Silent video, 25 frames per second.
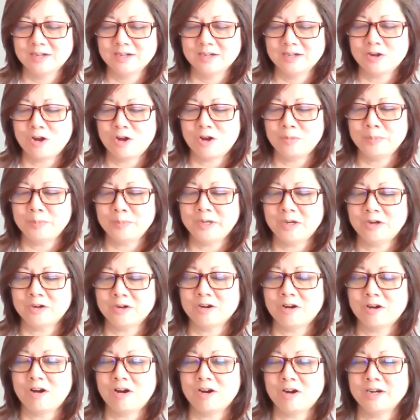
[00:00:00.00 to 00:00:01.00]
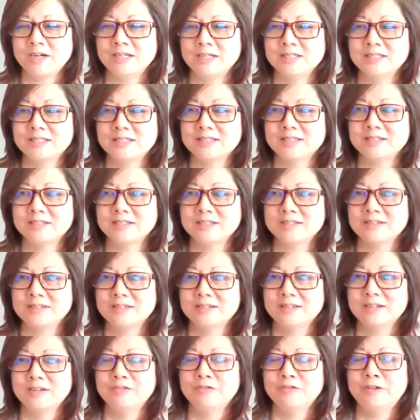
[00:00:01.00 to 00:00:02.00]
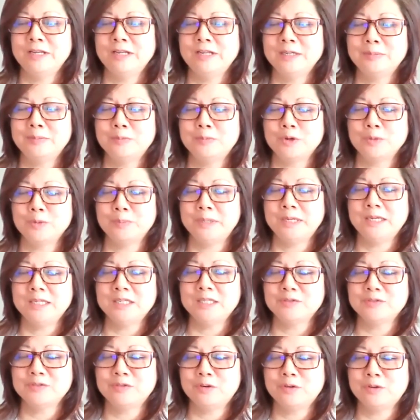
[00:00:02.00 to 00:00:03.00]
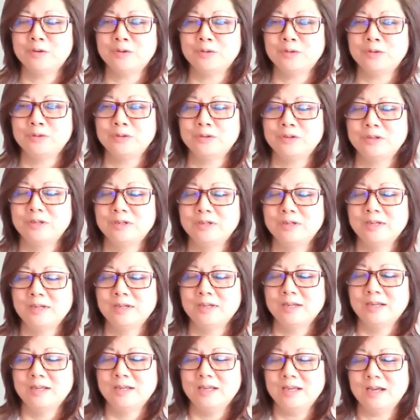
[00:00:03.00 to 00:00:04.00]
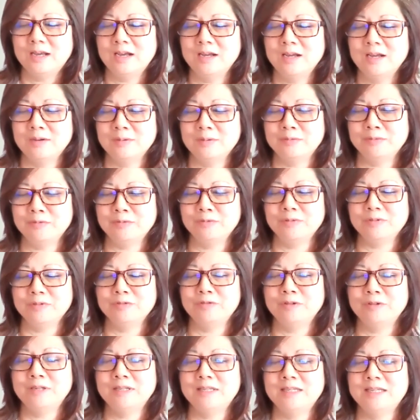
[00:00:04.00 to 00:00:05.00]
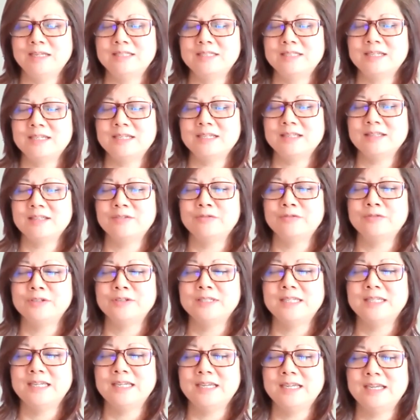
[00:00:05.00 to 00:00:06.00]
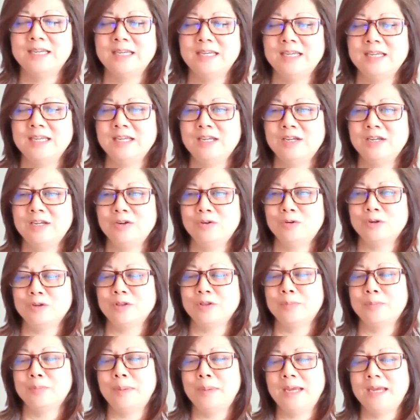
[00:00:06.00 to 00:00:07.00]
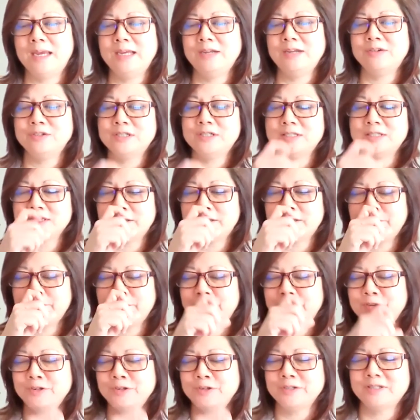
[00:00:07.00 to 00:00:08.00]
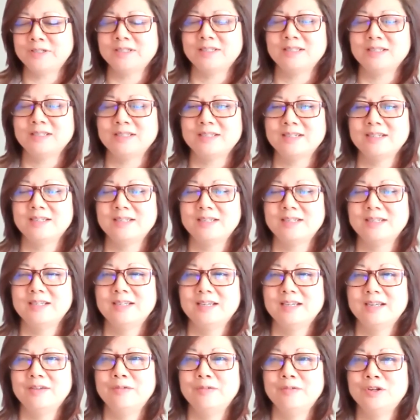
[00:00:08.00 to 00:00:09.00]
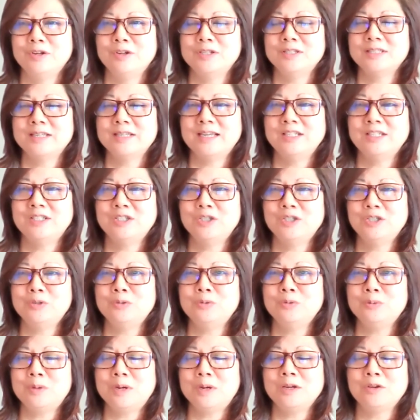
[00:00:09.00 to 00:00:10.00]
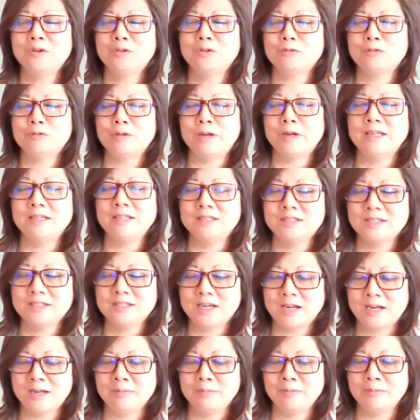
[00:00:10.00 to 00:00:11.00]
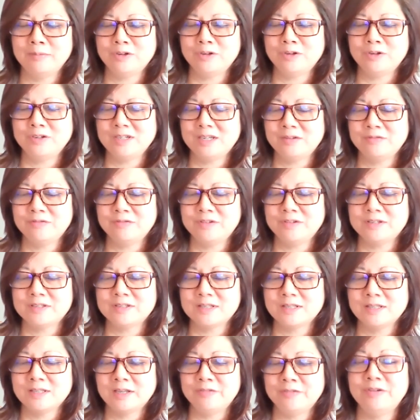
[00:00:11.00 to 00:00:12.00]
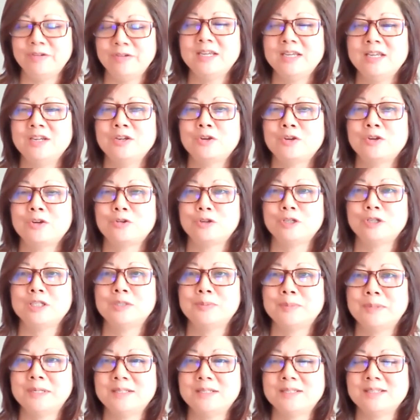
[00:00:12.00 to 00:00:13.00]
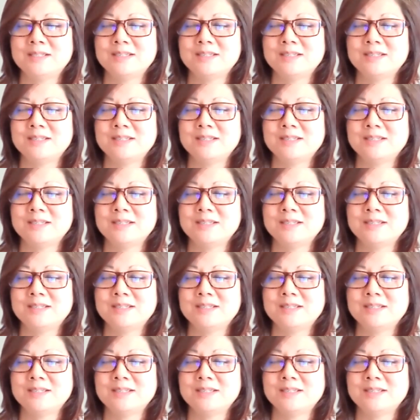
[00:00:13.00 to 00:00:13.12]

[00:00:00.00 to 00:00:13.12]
calming our hearts, feeling more peaceful, releasing the fatigue or the pain or discomfort. I'm going to say, do a great job. I'm going to give this loving encouragement